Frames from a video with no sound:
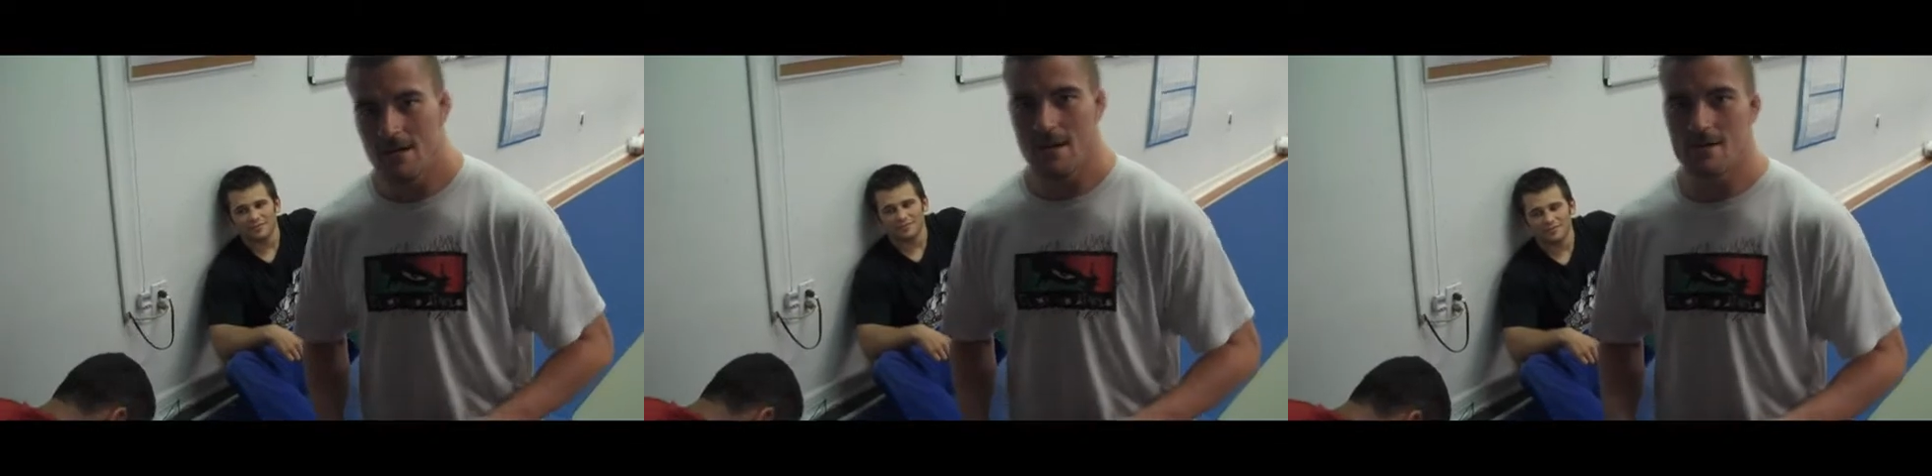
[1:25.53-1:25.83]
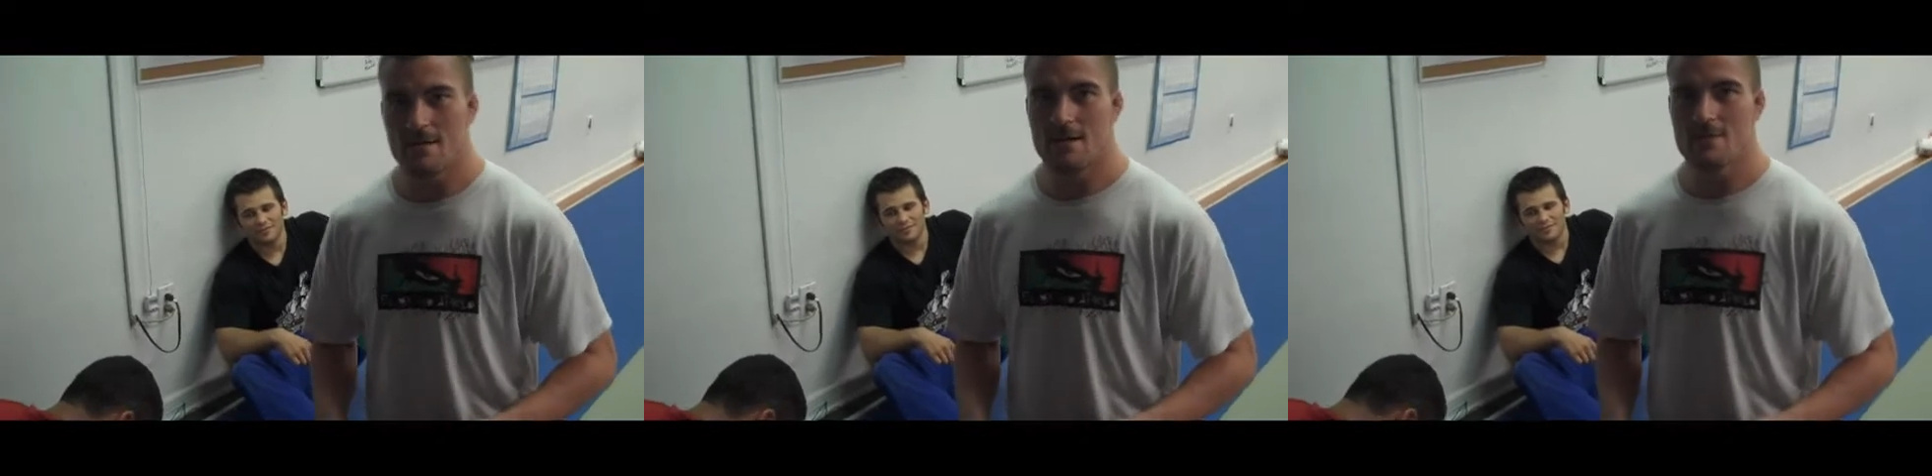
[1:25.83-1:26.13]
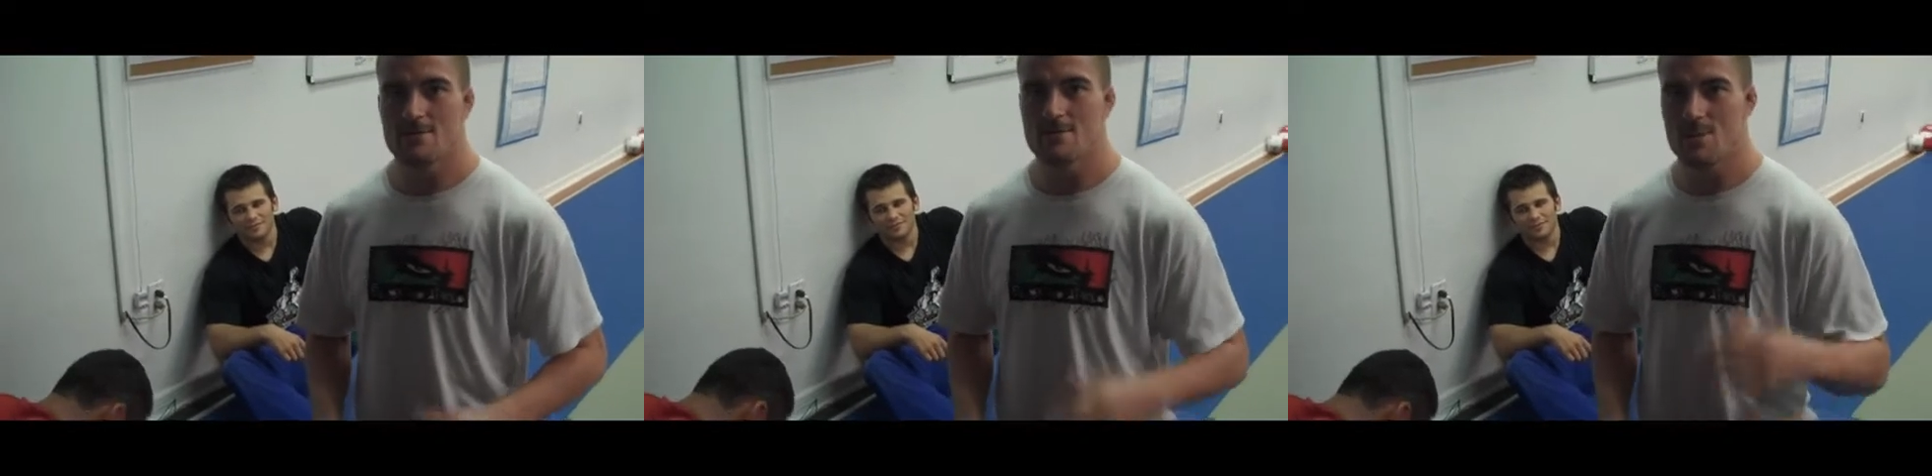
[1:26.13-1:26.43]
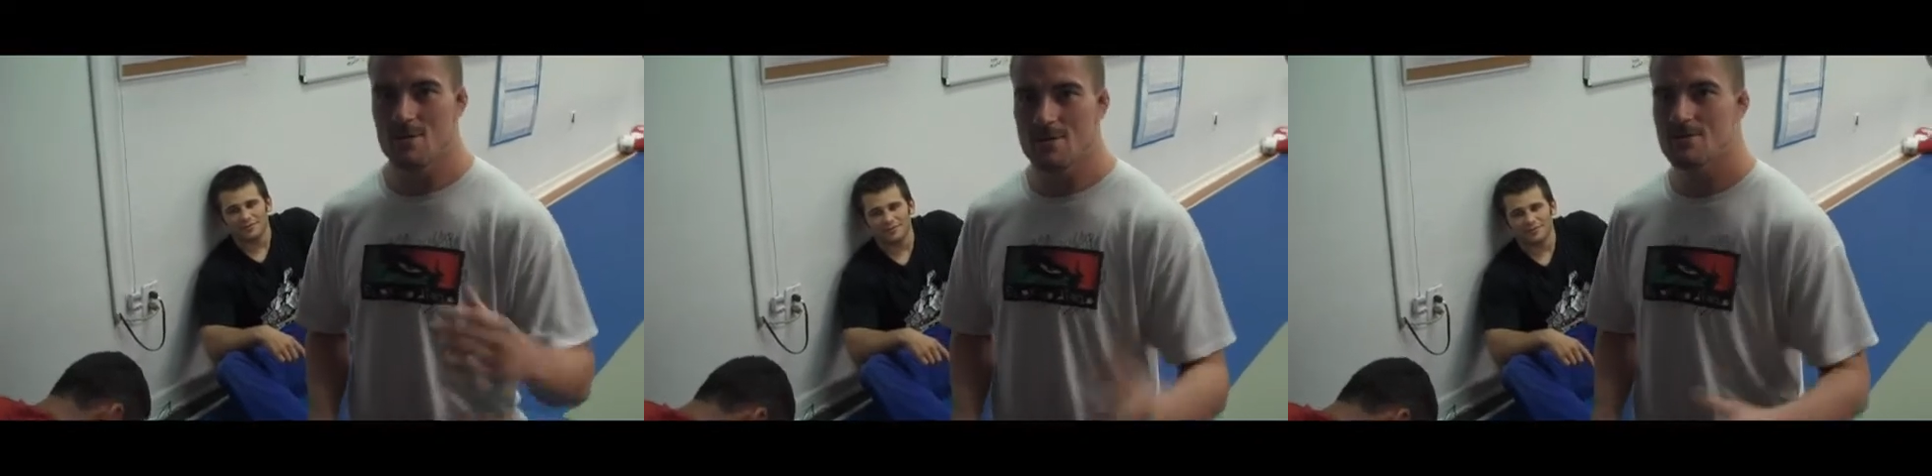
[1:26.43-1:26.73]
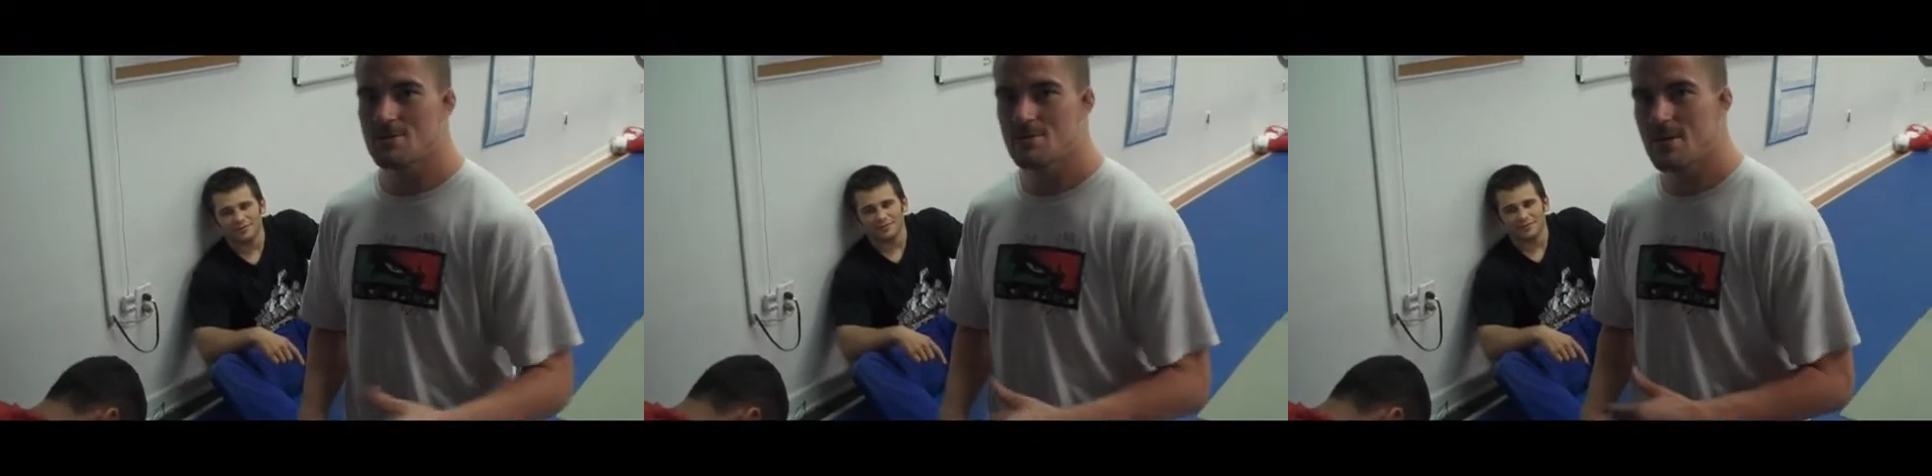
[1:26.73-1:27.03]
and uh, you show
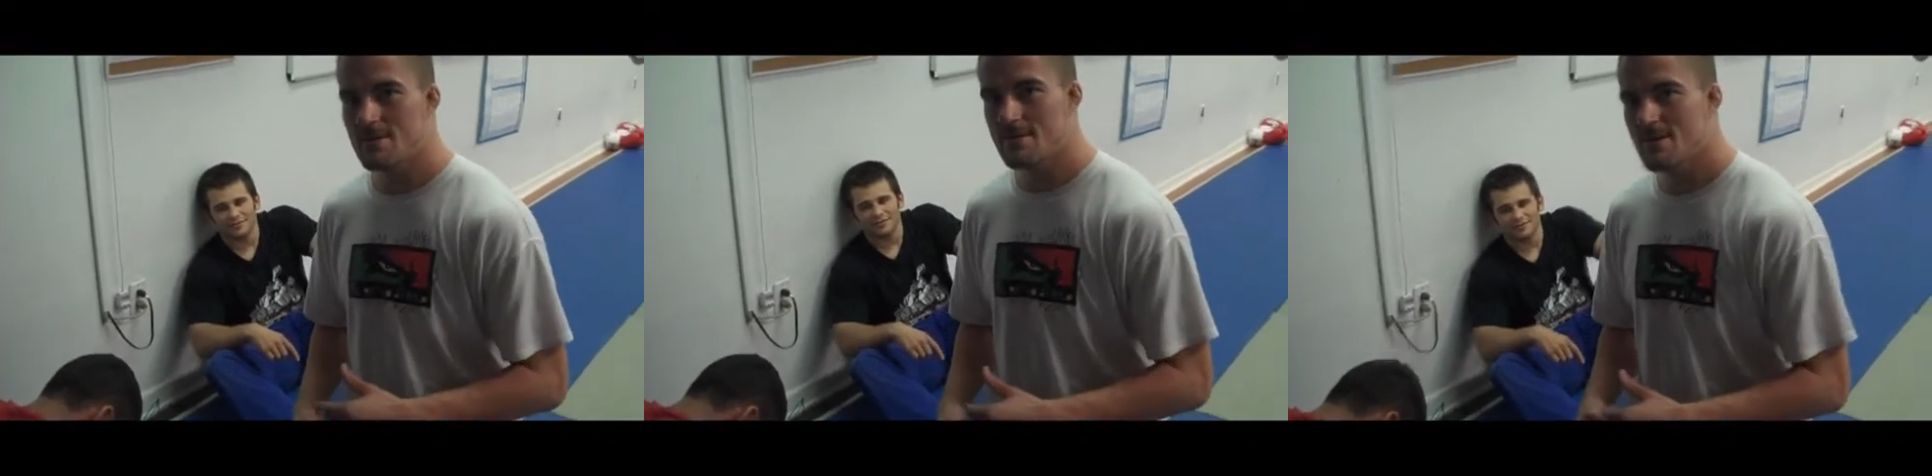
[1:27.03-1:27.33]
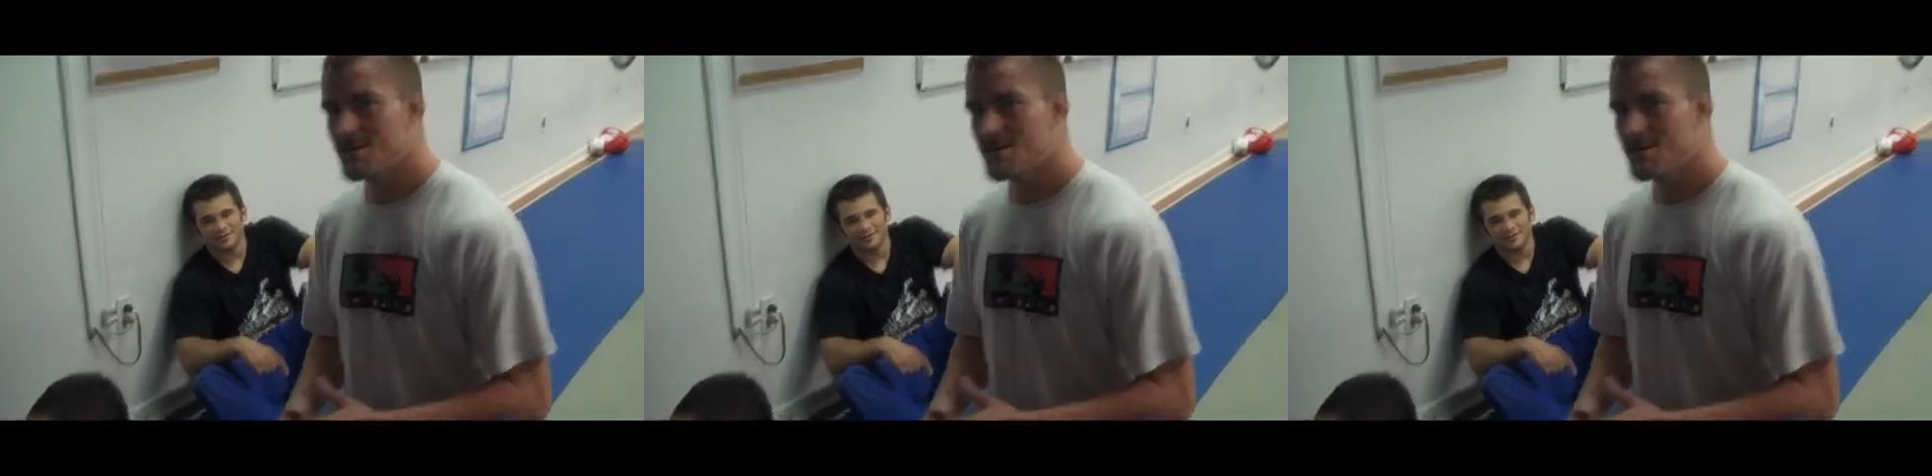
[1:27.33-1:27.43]
plenty of respect